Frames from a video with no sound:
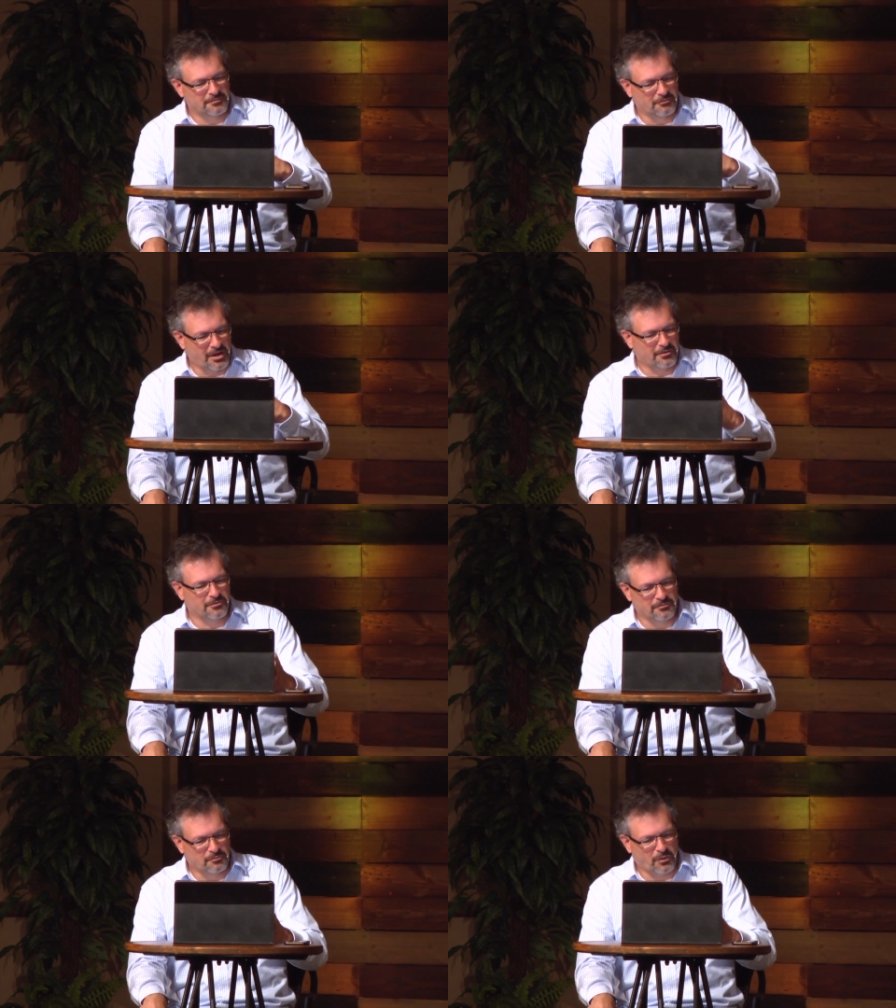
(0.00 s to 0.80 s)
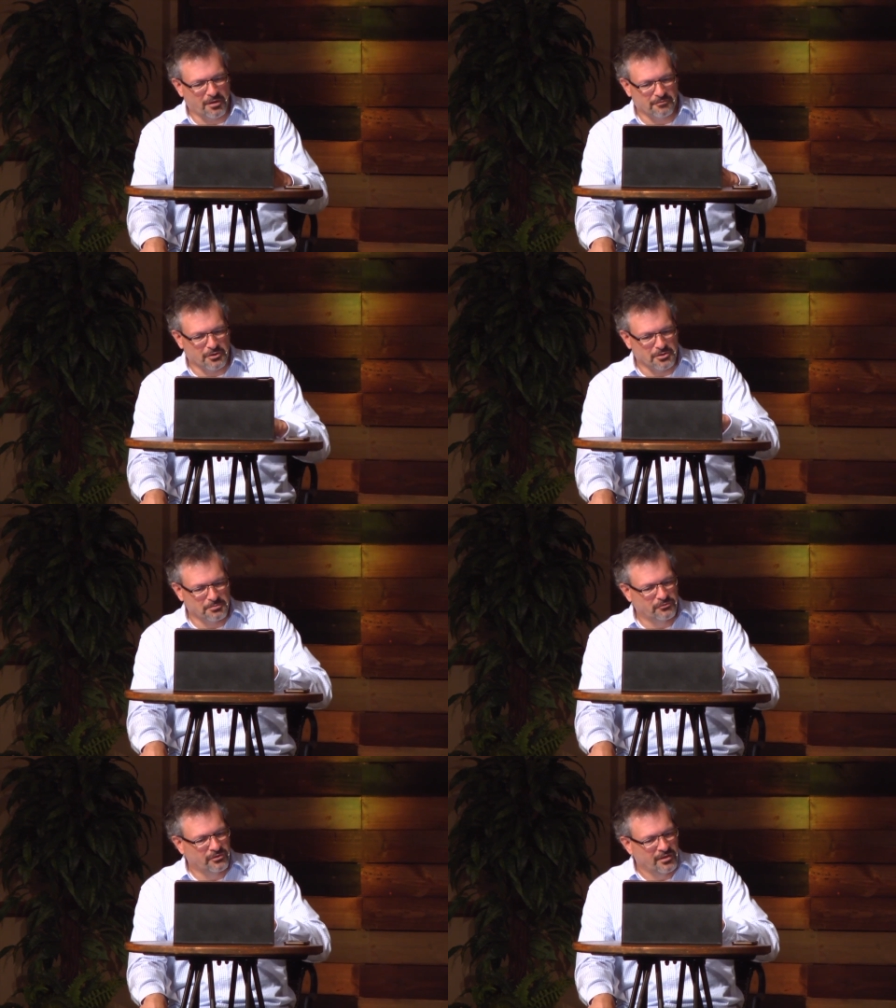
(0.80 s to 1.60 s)
writer of
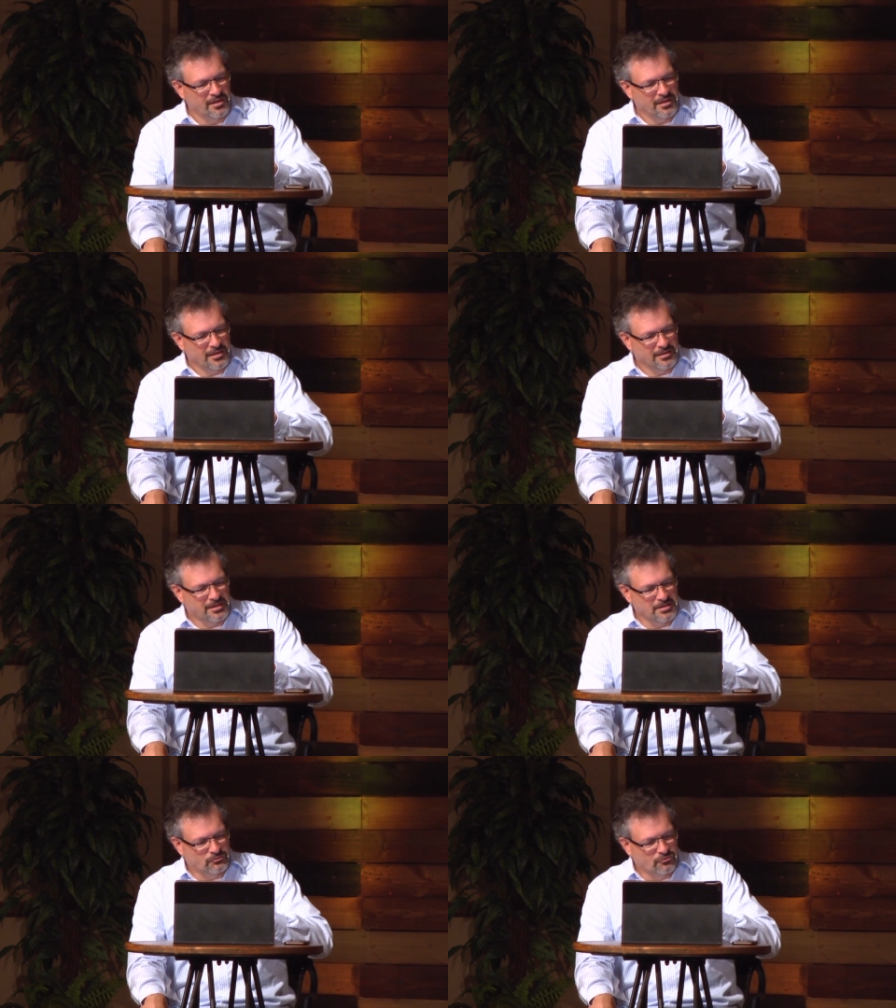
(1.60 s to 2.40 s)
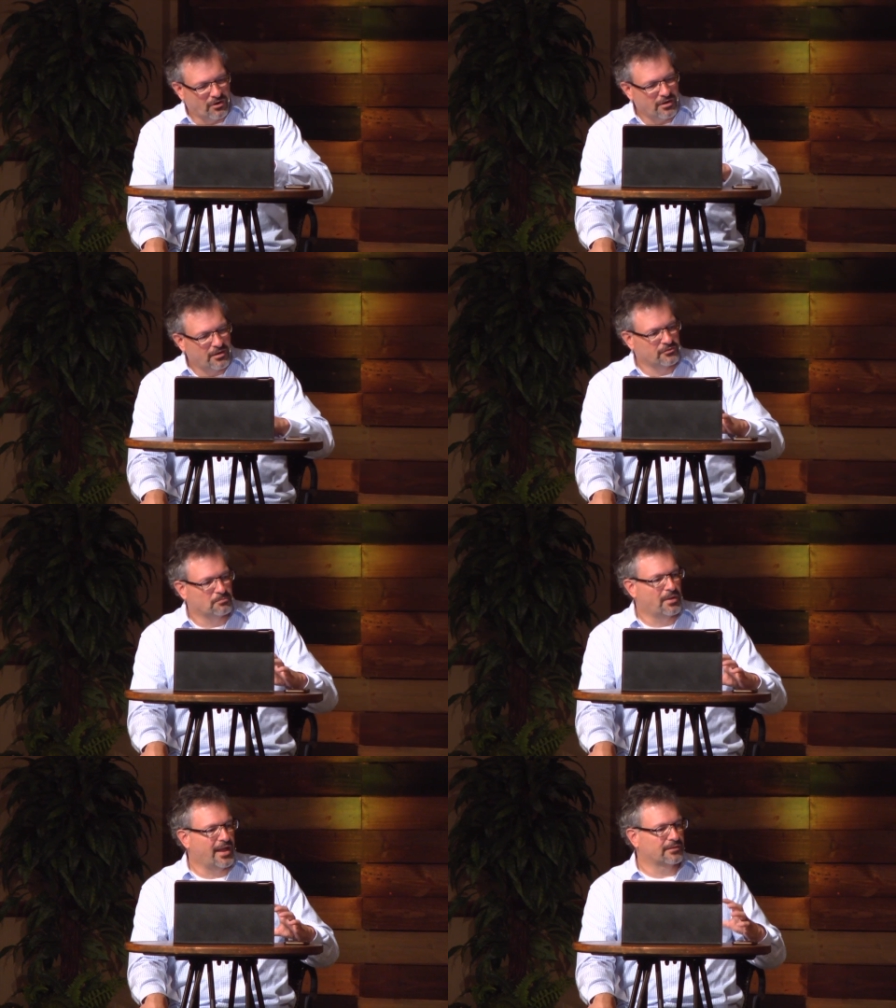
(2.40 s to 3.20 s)
Proverbs keeps drawing us
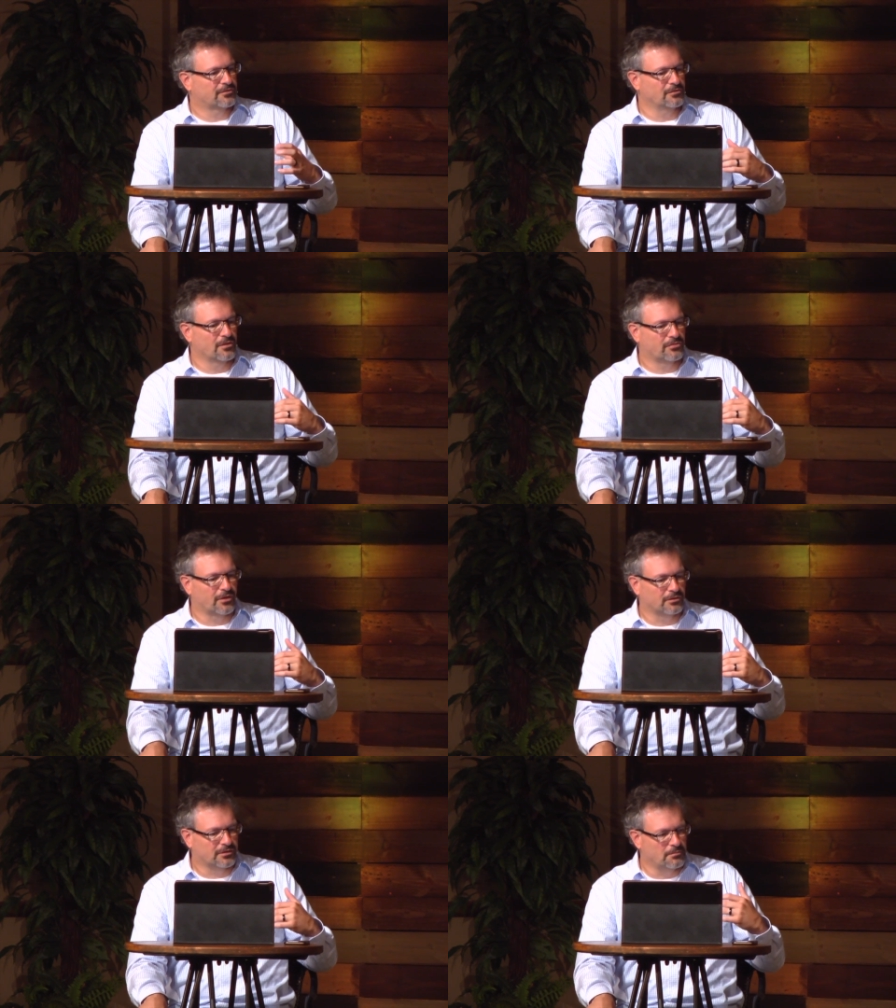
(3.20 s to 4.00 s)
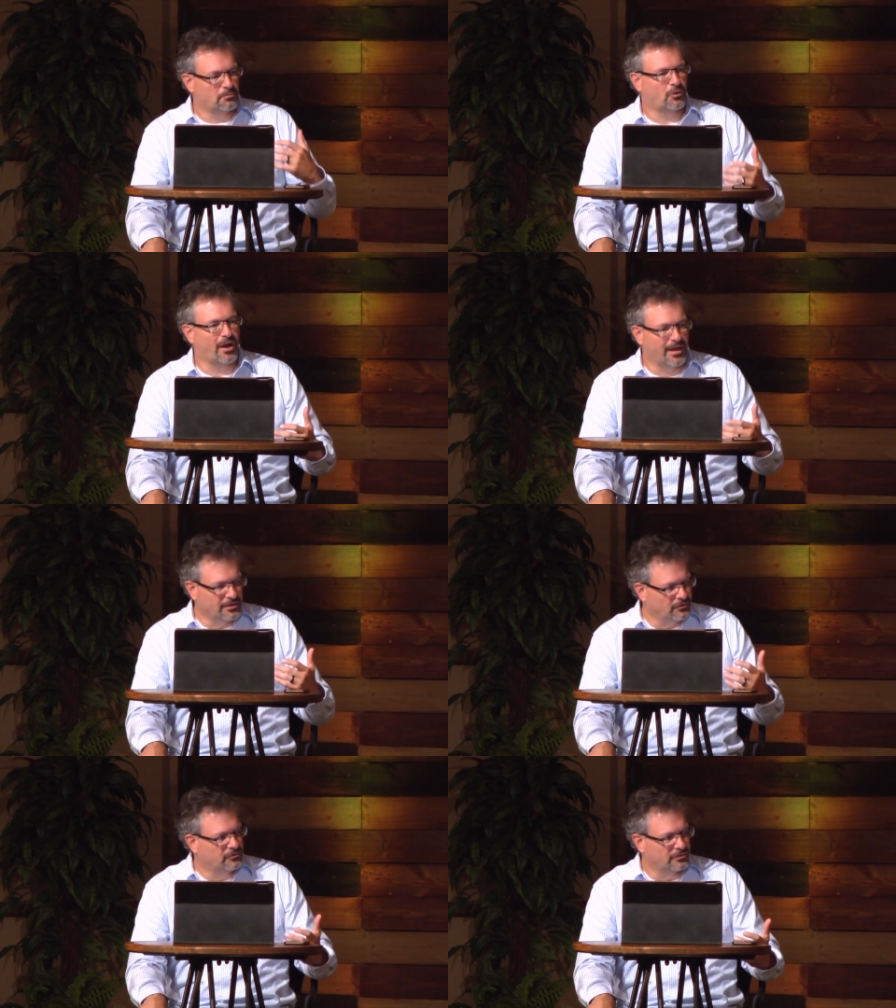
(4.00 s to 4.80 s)
back to the thought that pride
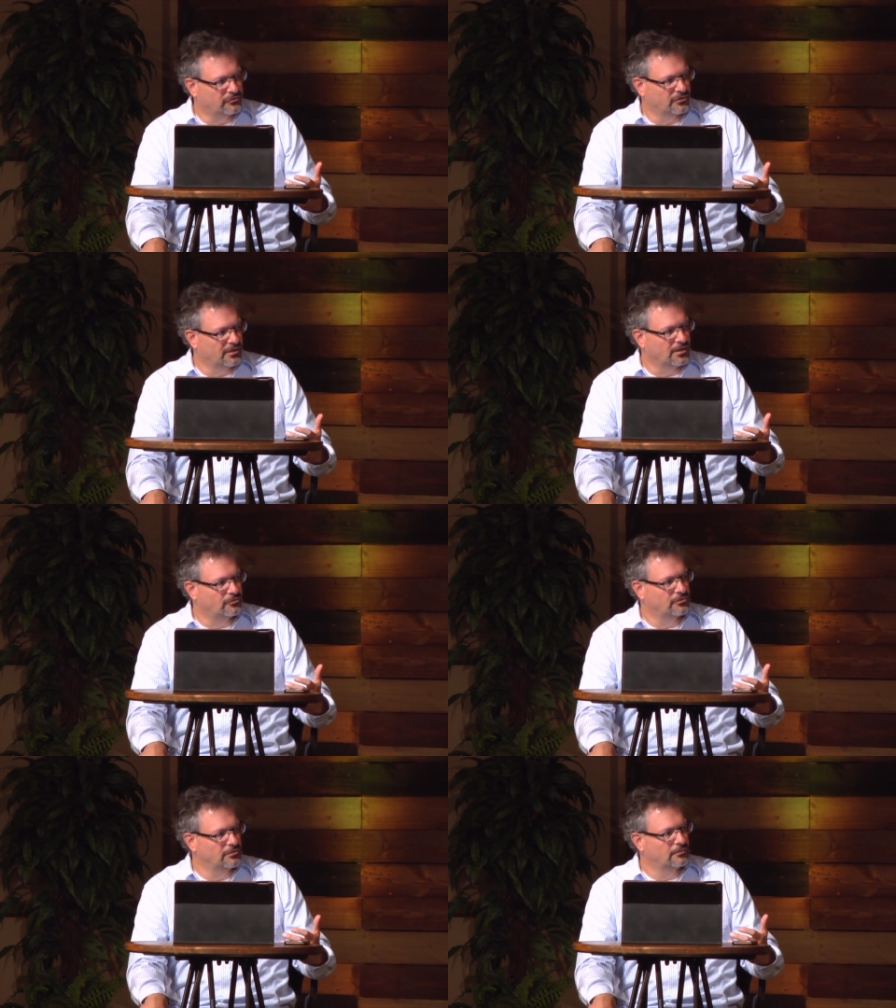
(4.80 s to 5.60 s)
is such an issue.